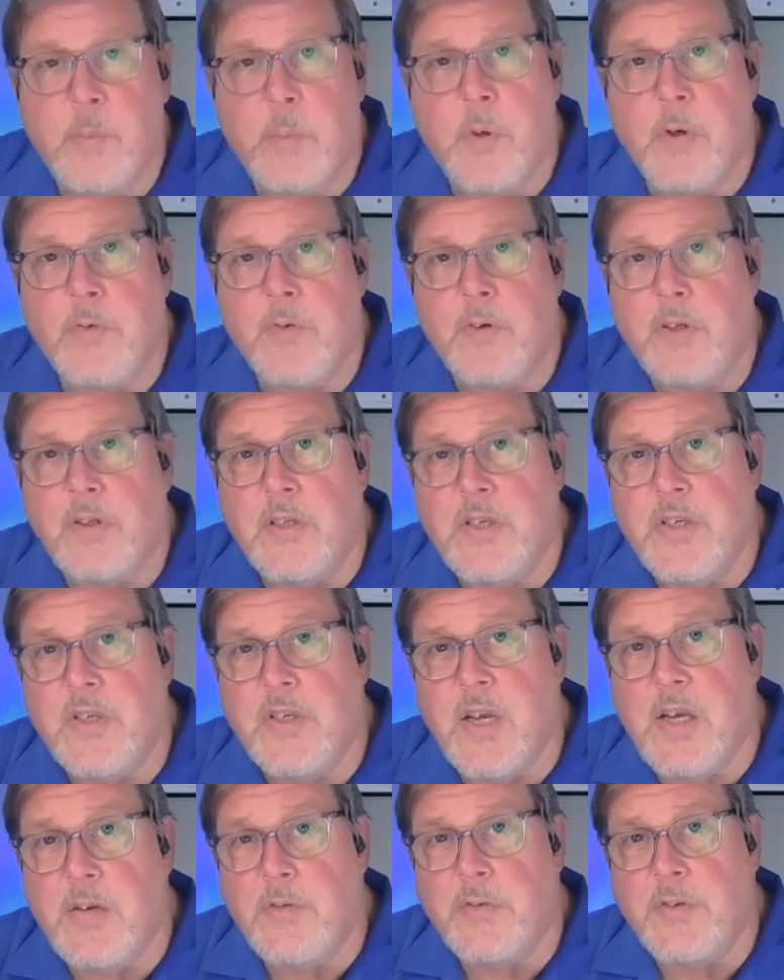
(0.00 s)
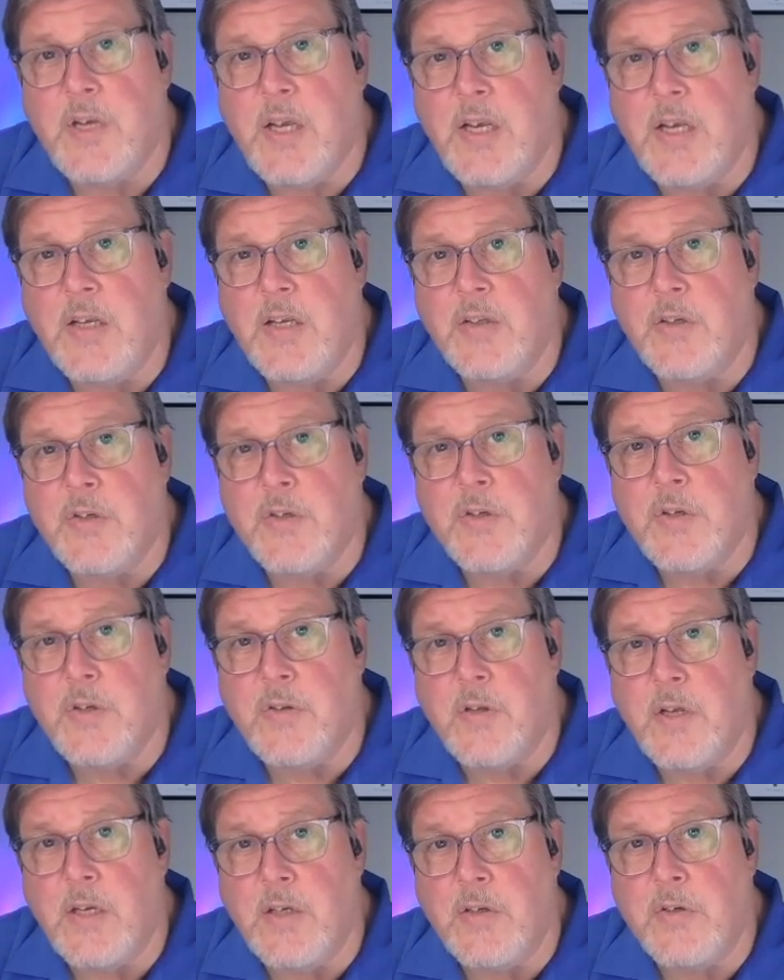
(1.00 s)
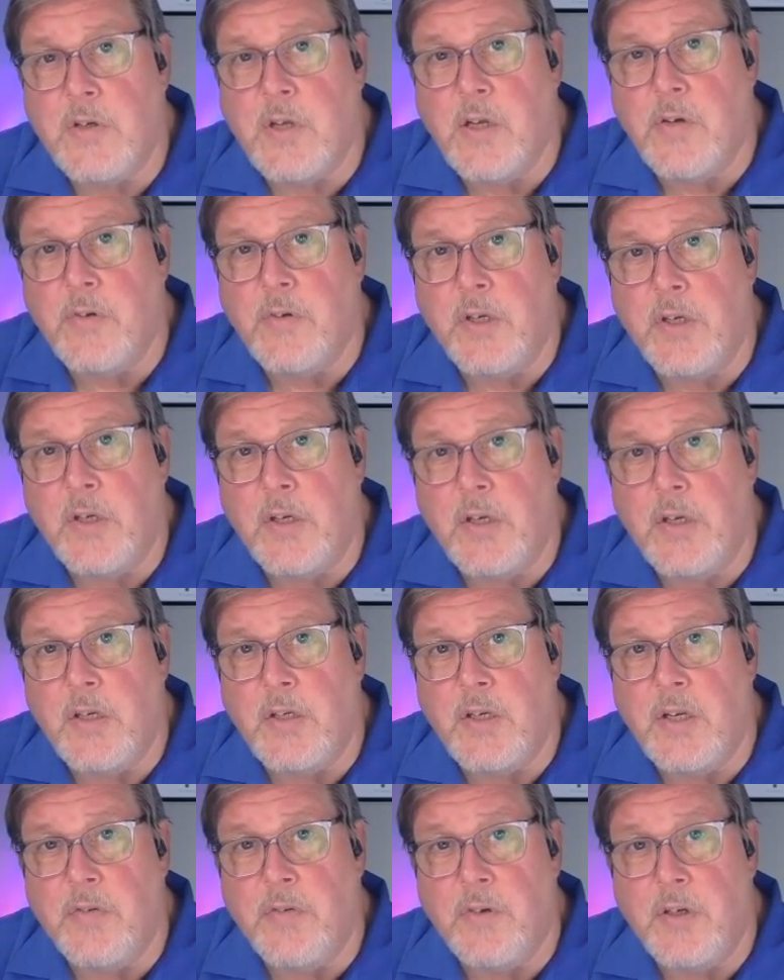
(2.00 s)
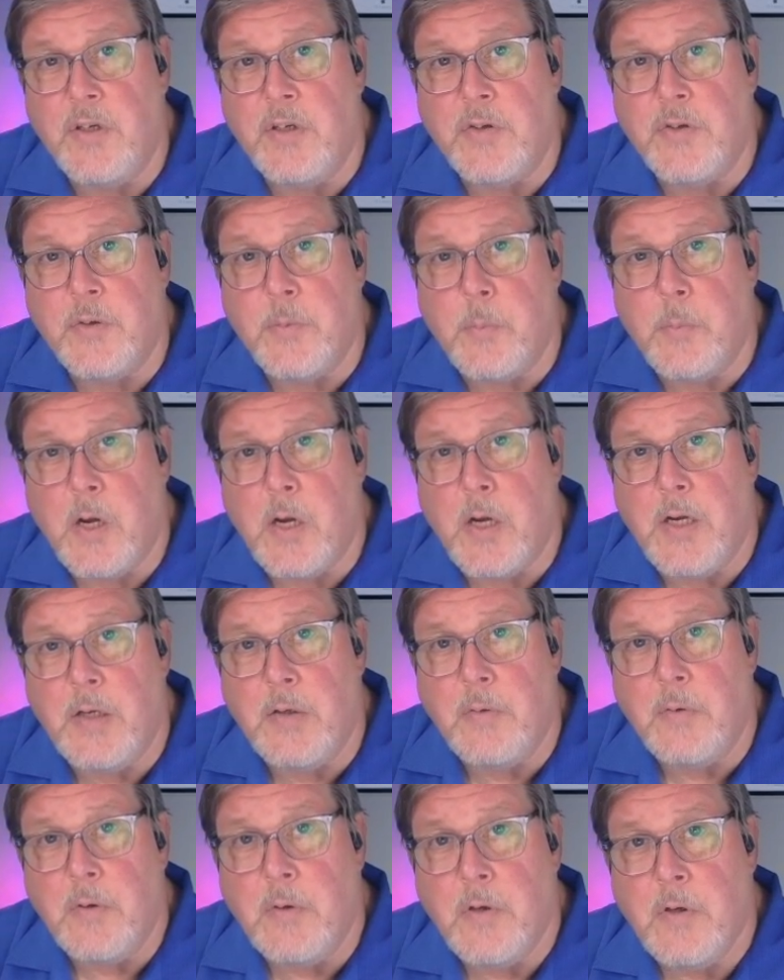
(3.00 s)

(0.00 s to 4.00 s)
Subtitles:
perfectly safe taking this to Thanksgiving and giving it to my